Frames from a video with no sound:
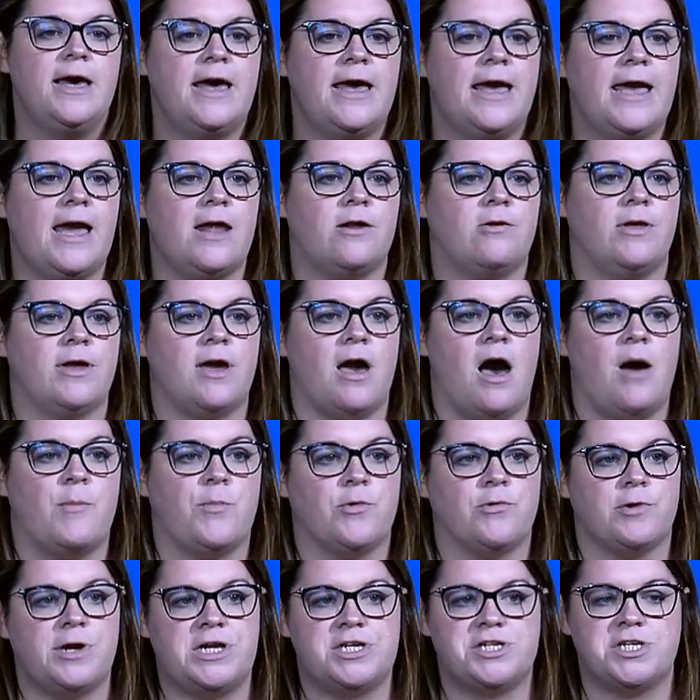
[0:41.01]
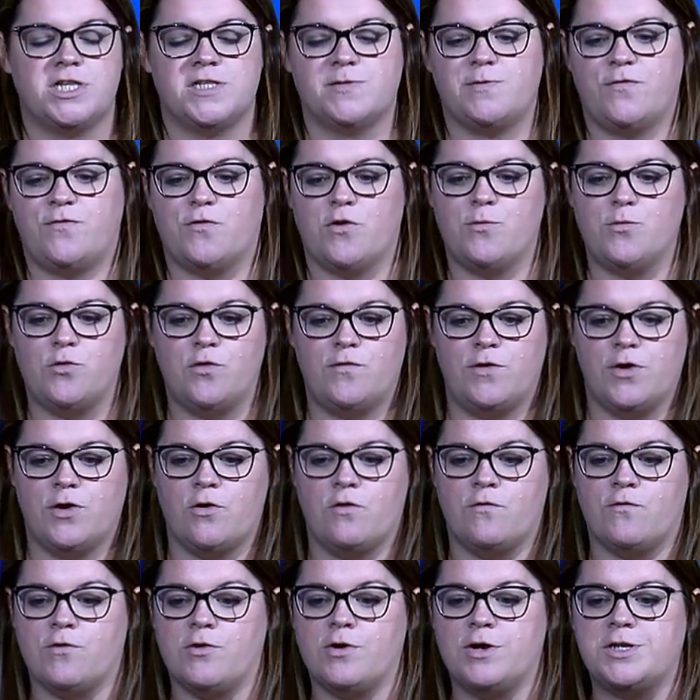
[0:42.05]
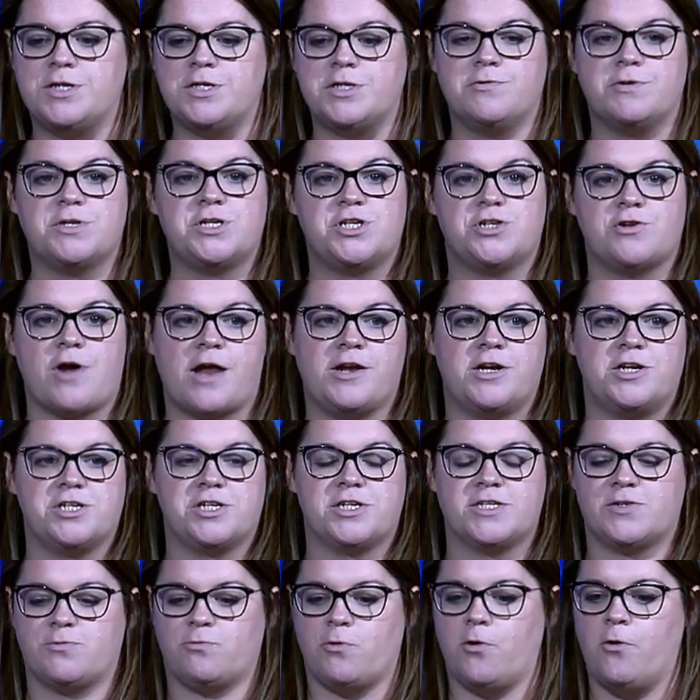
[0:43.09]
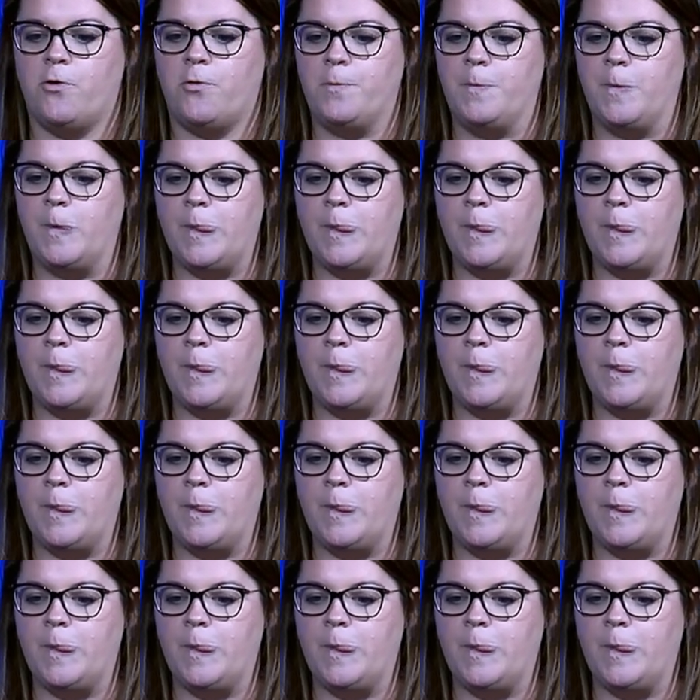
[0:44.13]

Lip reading: handling operations before moving over into a strategist role.